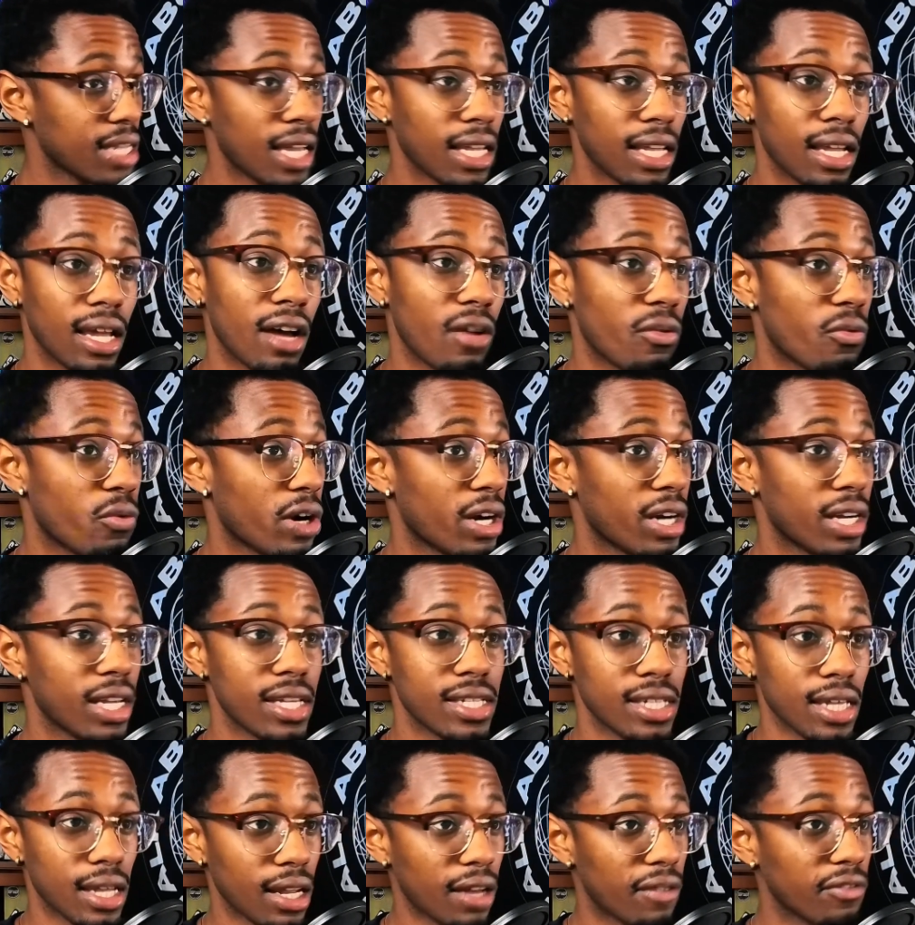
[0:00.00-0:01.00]
I love where it
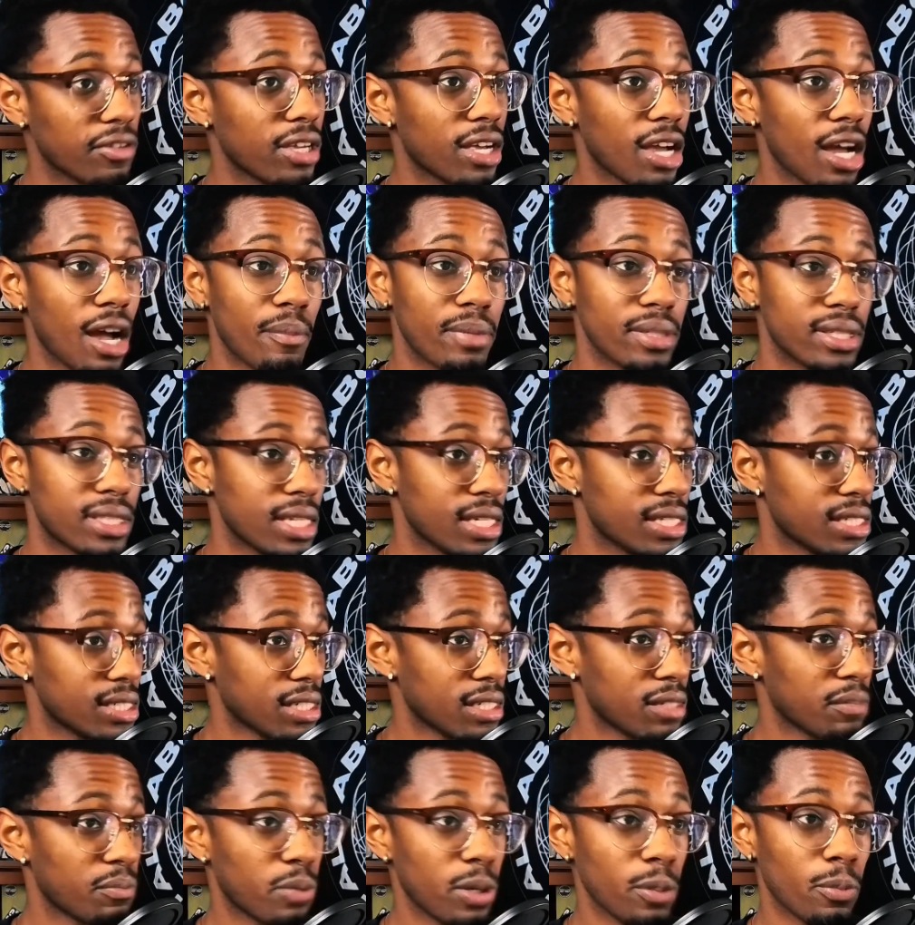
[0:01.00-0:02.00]
is. I love the
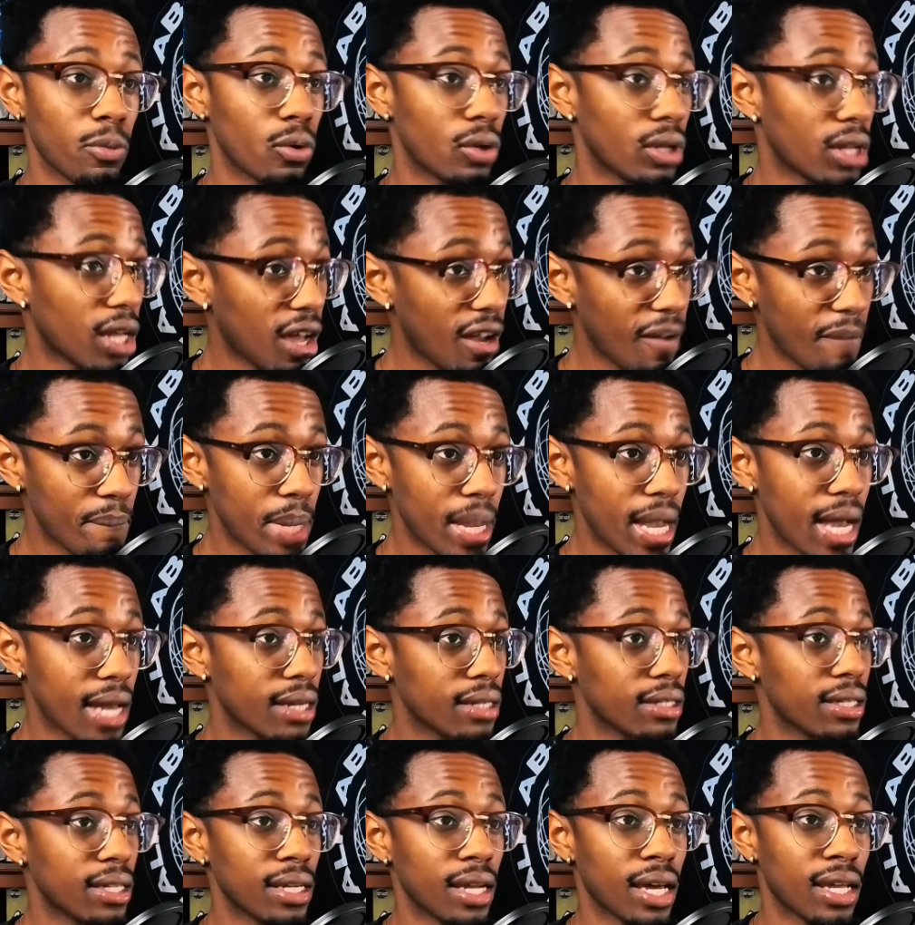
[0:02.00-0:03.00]
competition. People love
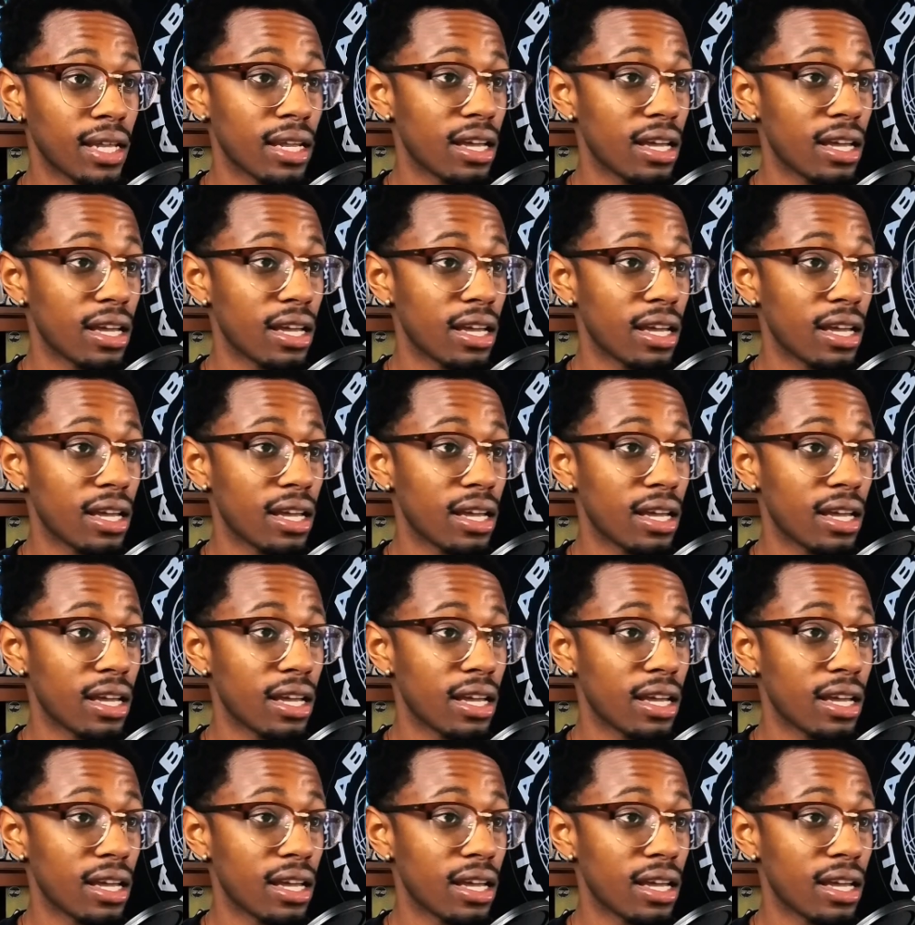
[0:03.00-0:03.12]
battling.